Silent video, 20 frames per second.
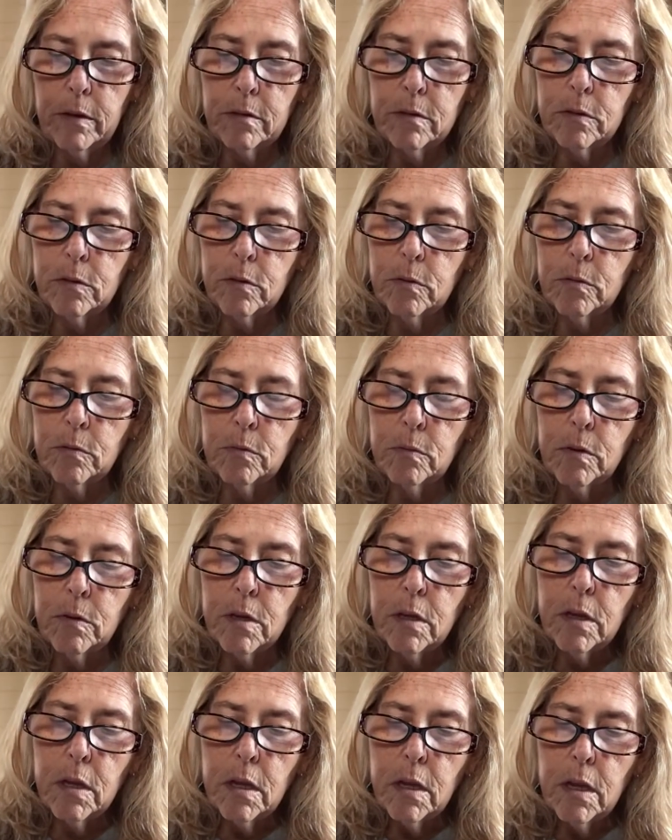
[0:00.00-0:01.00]
So
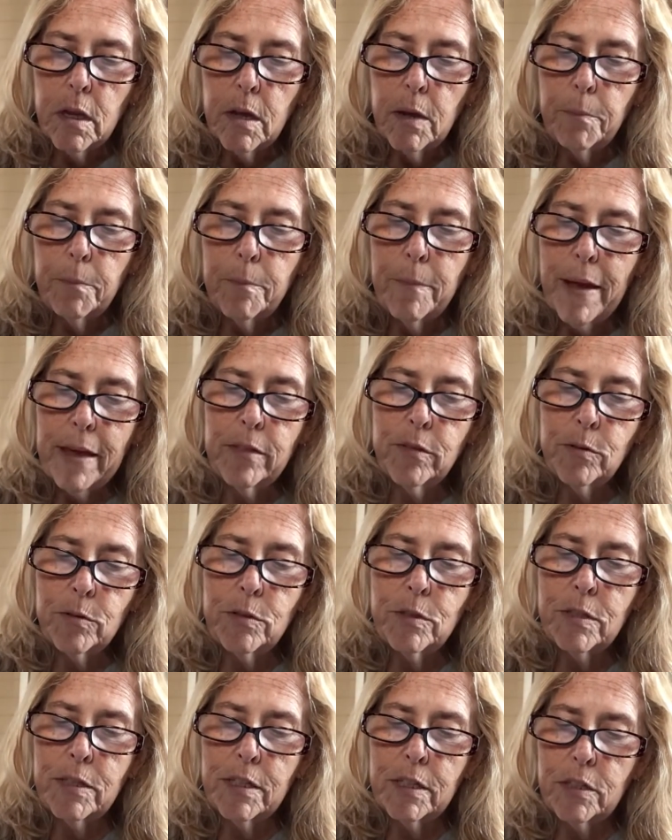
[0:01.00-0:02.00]
Matthew
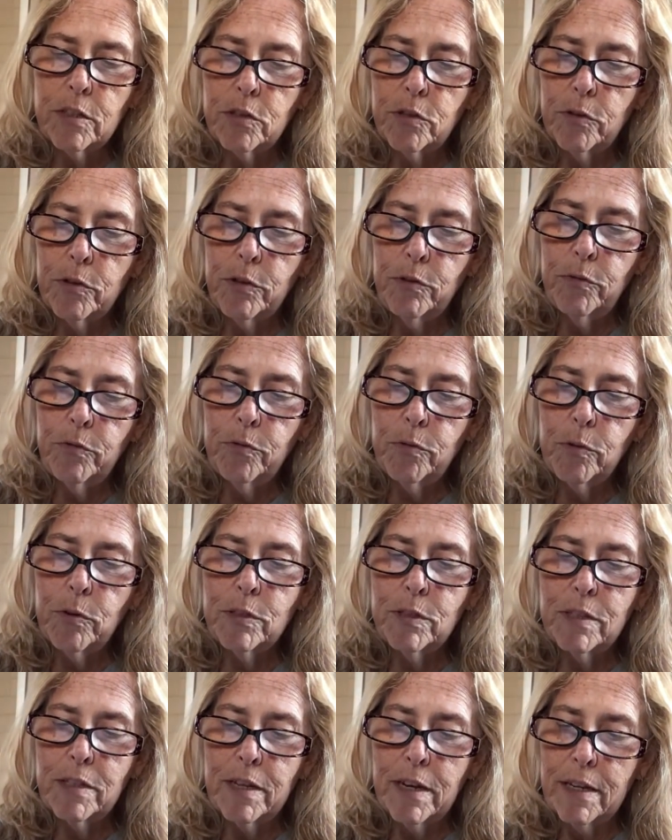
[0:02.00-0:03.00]
6:34
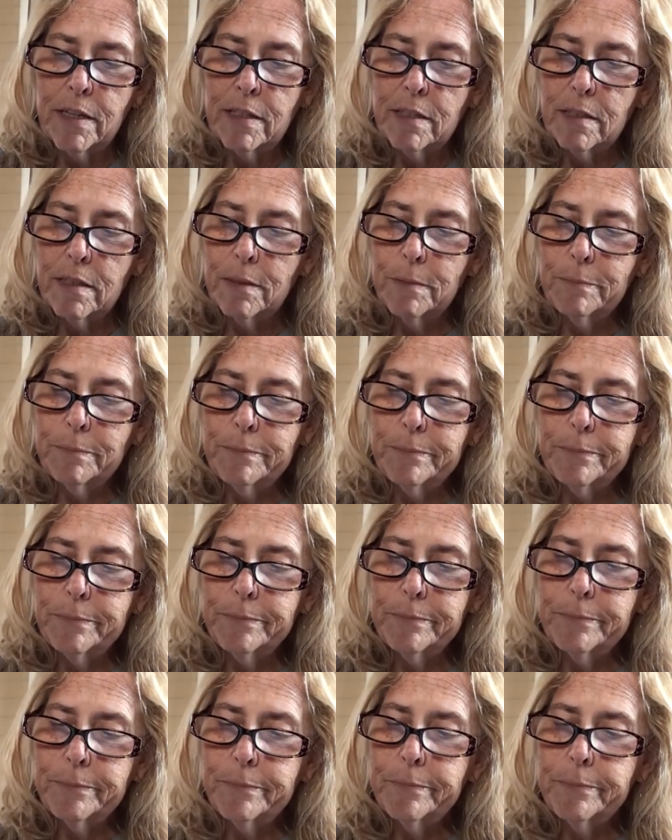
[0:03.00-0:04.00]
says,
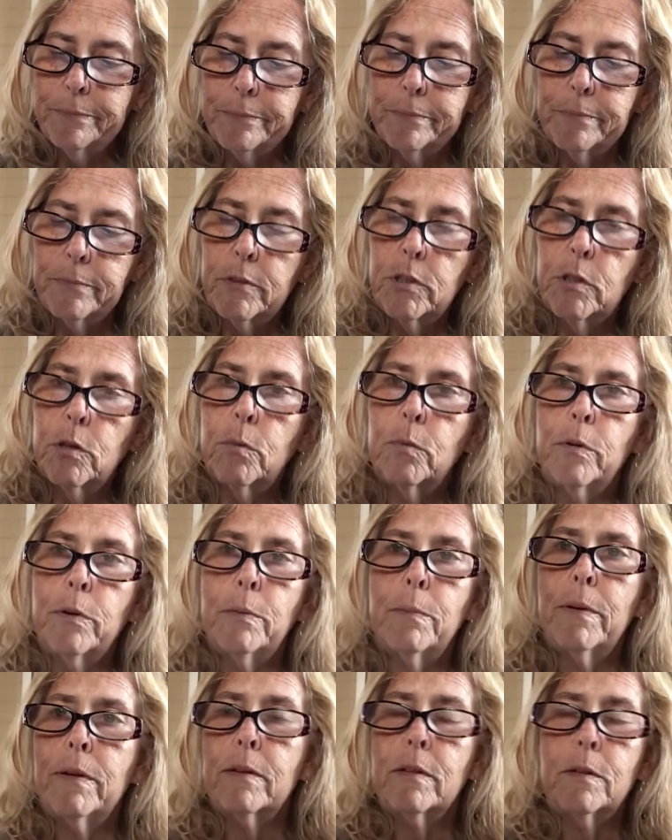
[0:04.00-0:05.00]
don't worry
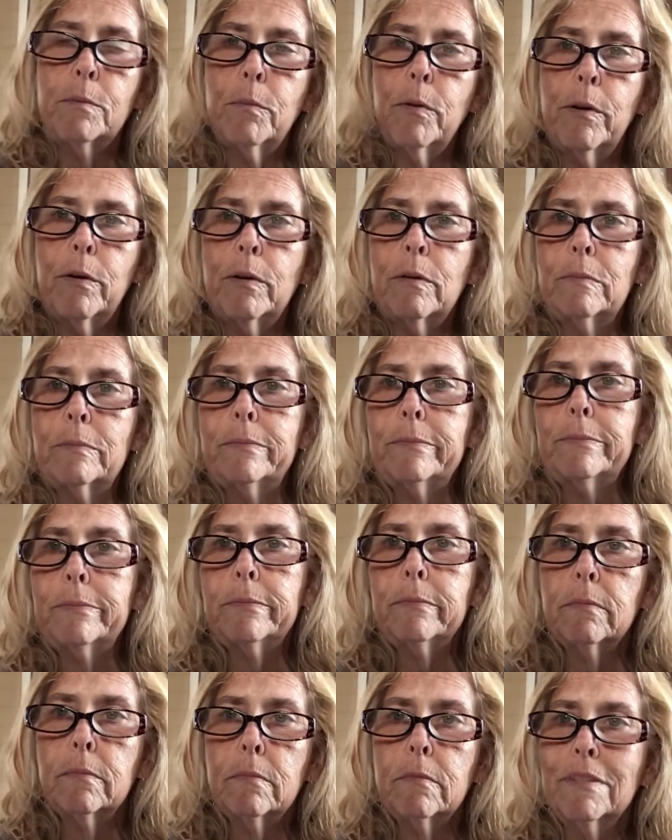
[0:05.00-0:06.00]
about tomorrow.
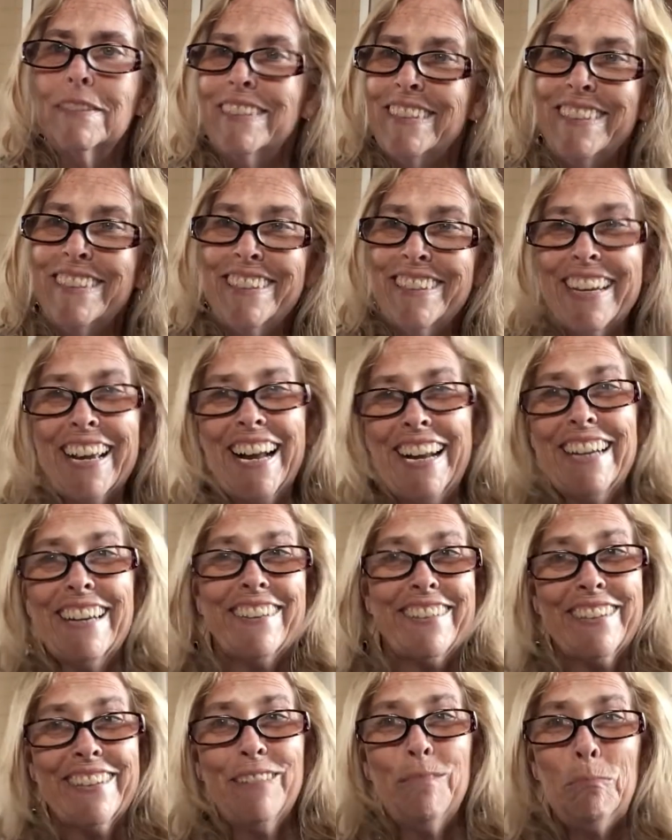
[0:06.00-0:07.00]
It's kind of
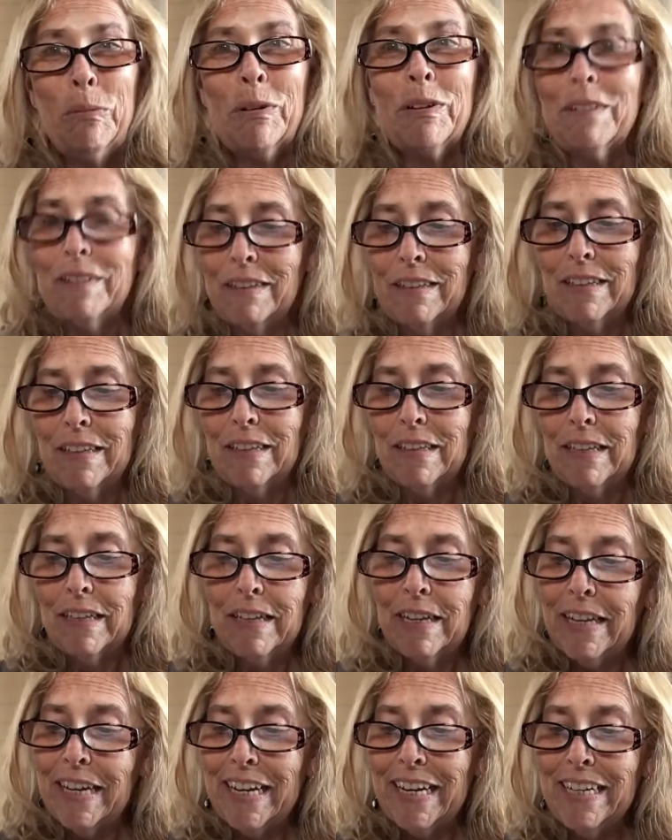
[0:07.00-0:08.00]
simple.
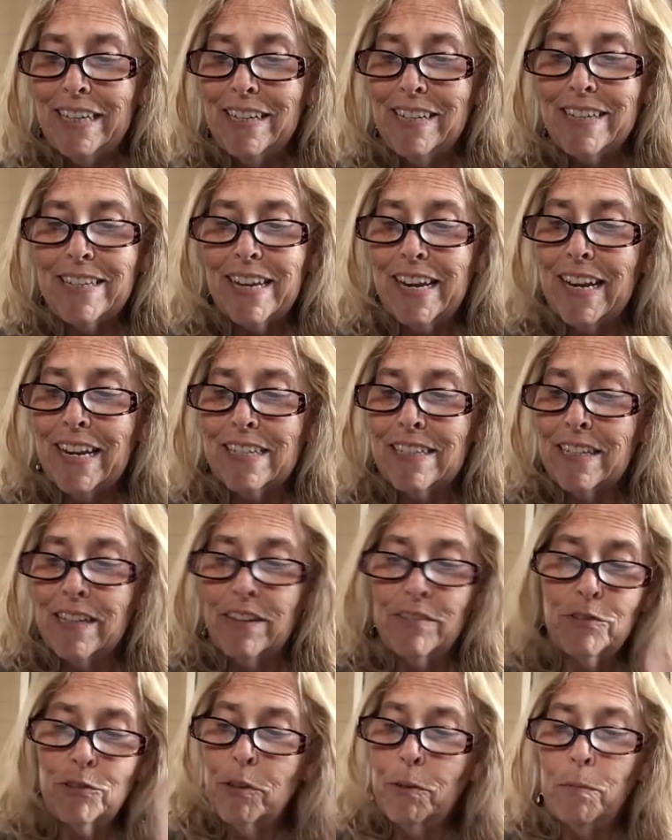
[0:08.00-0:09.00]
Each day has
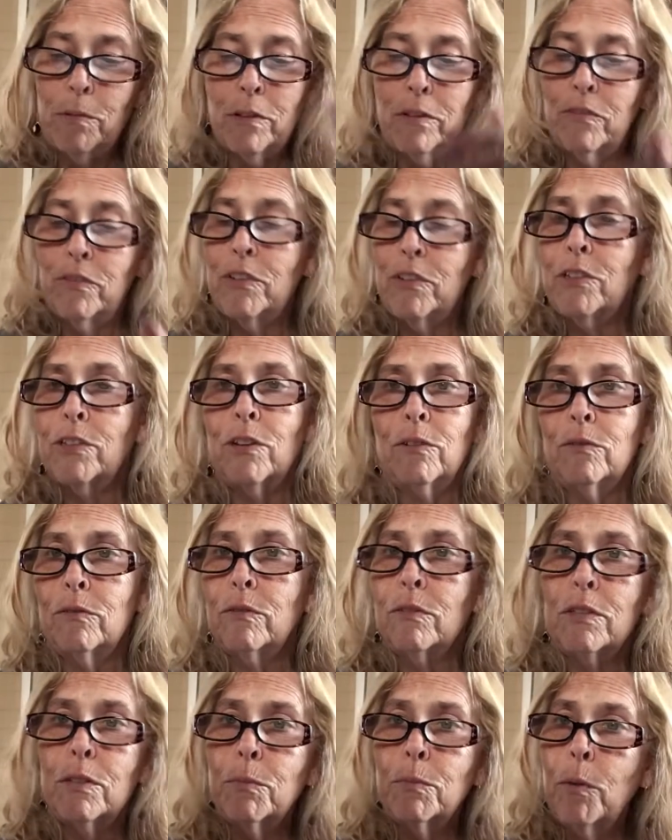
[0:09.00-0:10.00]
enough trouble of its own.
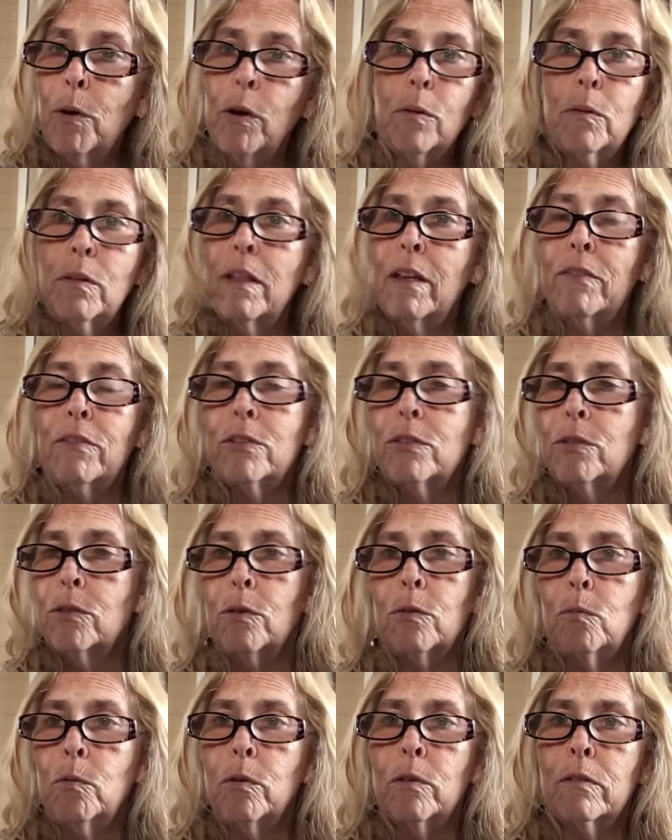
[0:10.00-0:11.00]
Tomorrow will have its
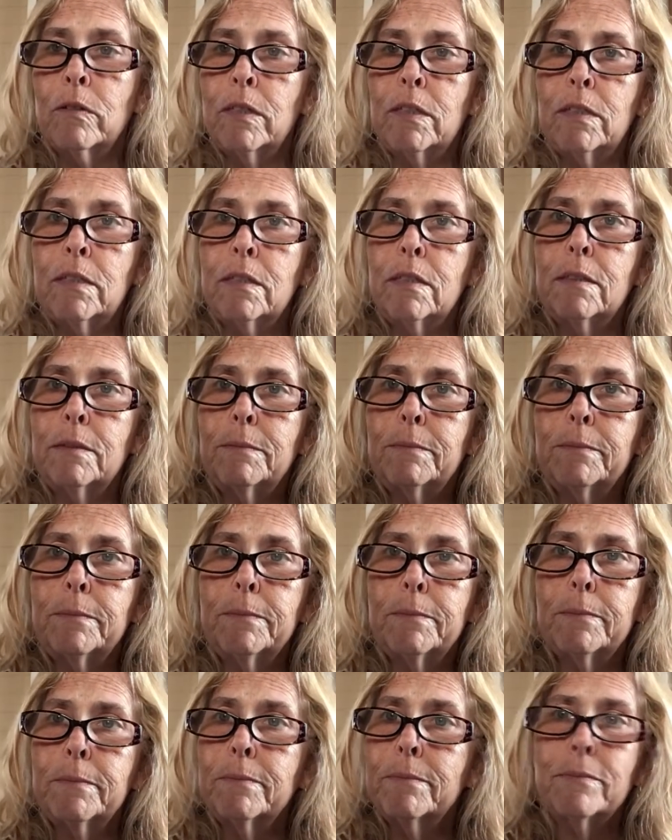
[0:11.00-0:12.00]
own worries.
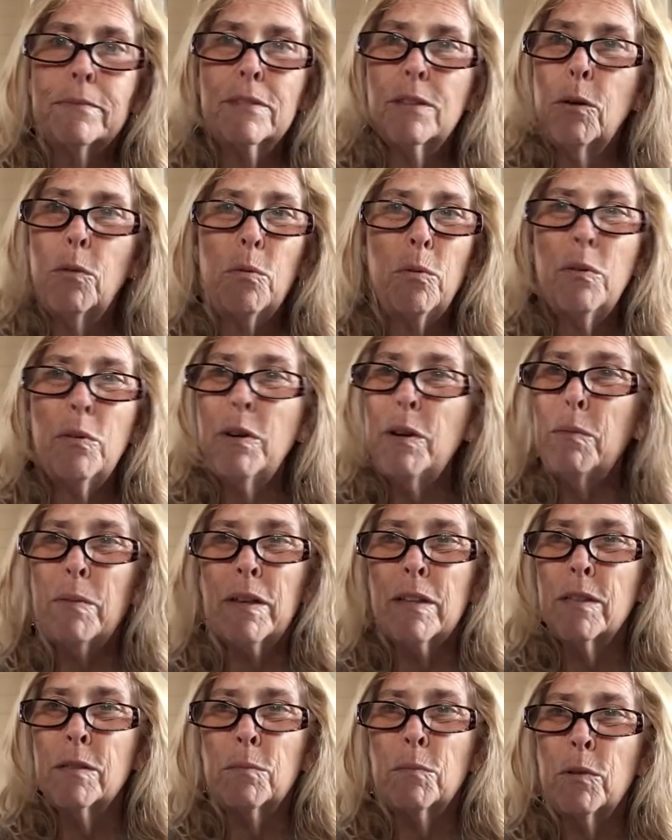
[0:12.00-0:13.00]
Don't worry
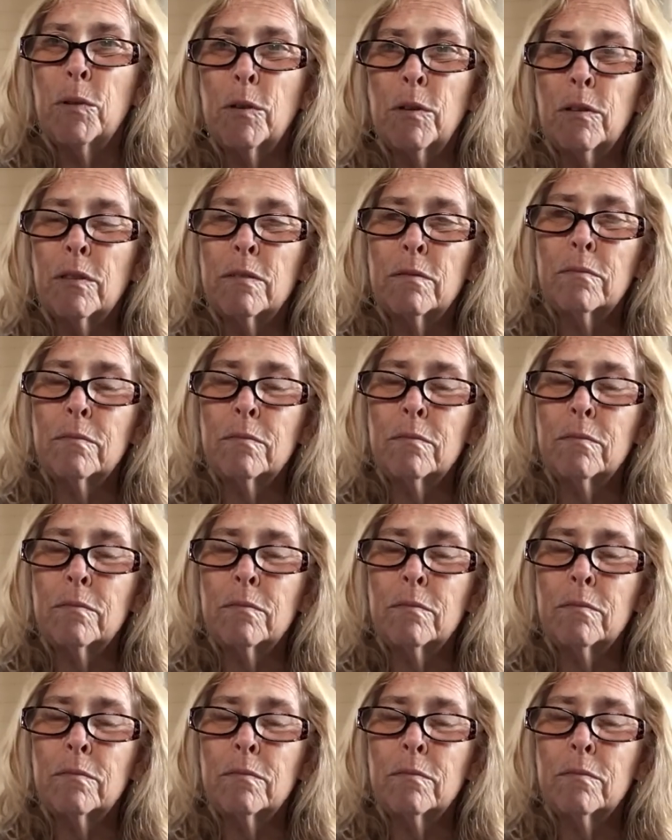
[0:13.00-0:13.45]
about tomorrow.